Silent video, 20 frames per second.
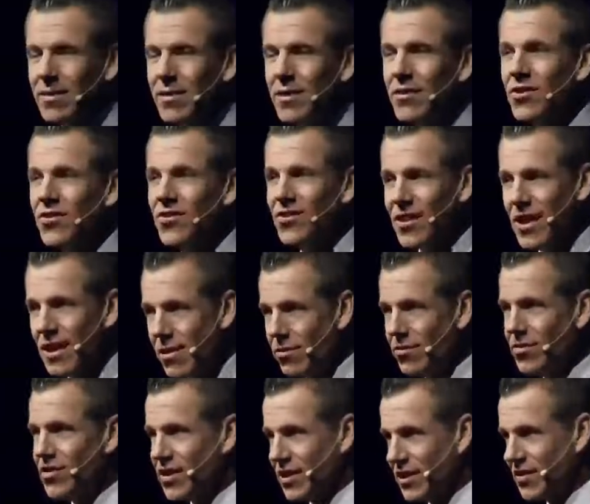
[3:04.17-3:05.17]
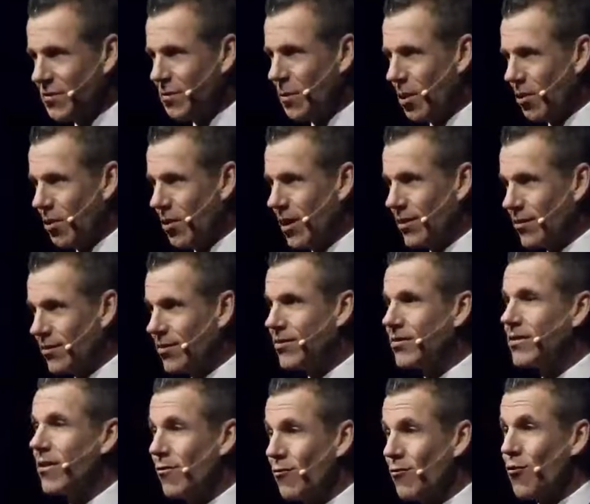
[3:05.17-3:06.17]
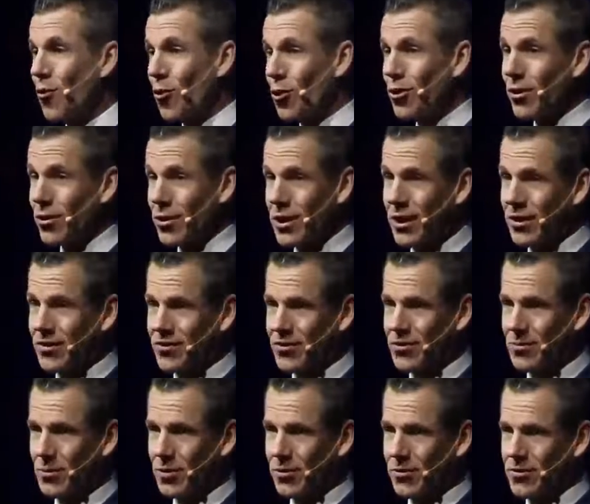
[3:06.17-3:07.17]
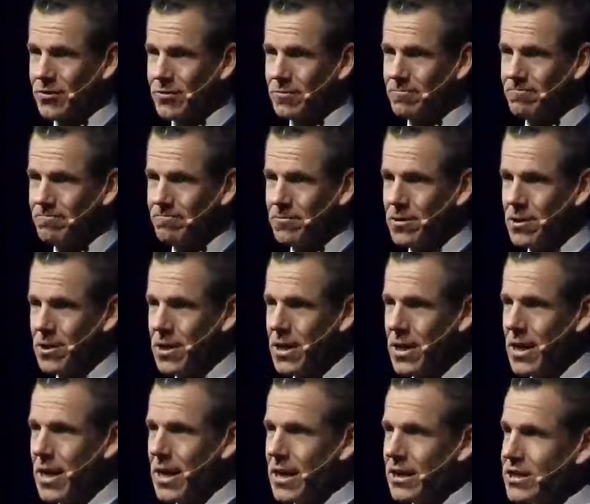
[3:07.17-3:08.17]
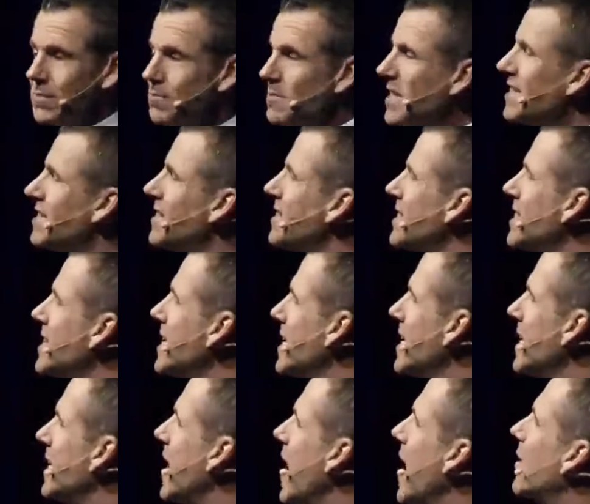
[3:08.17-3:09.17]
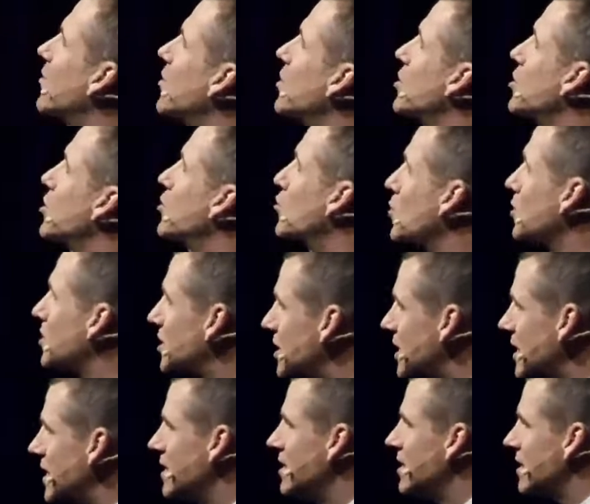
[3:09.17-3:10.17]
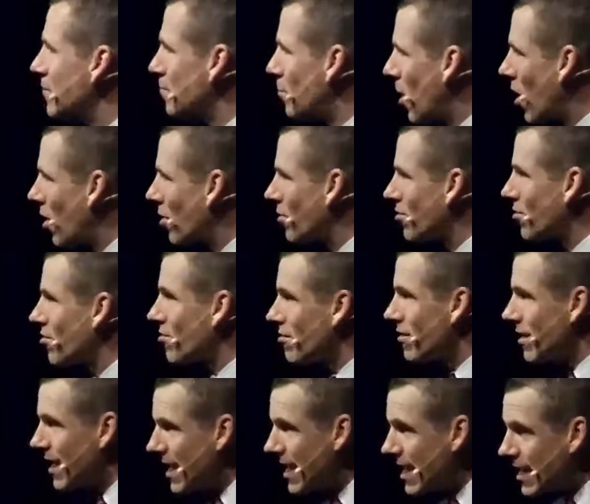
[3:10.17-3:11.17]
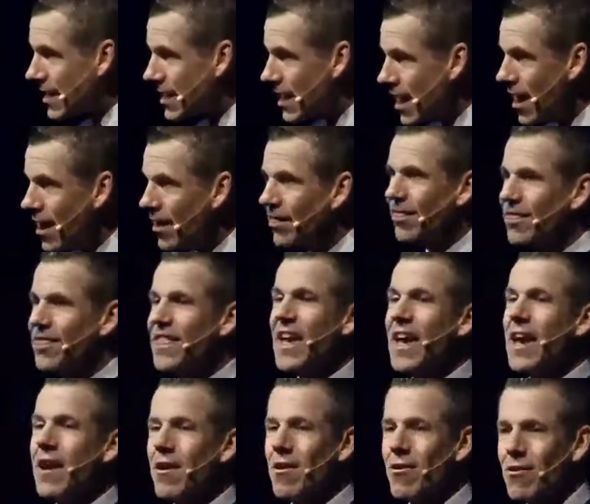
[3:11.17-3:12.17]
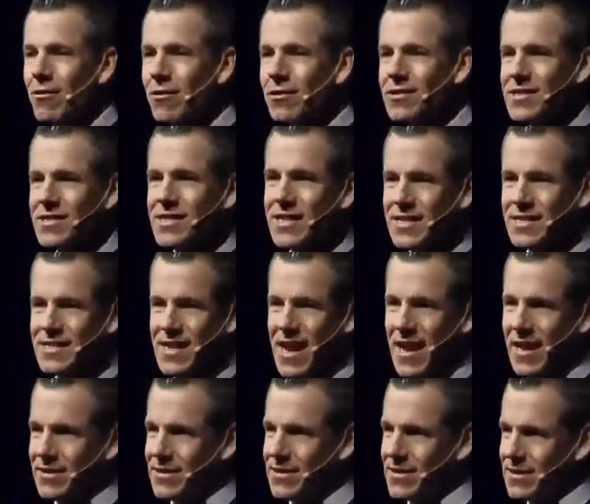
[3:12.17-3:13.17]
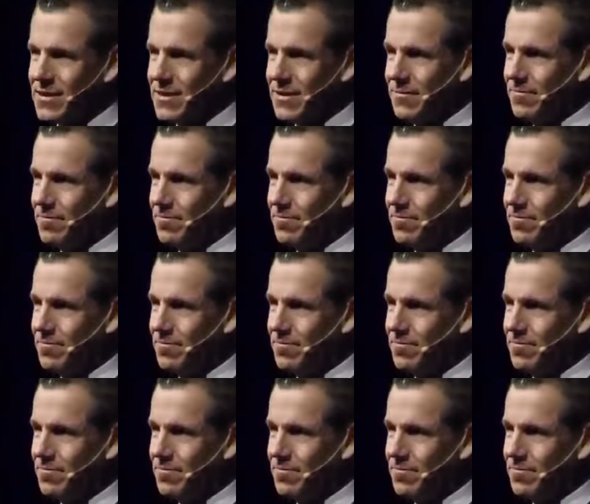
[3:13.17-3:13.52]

the sales experience for your customers, to be seen as a strategic partner in their success.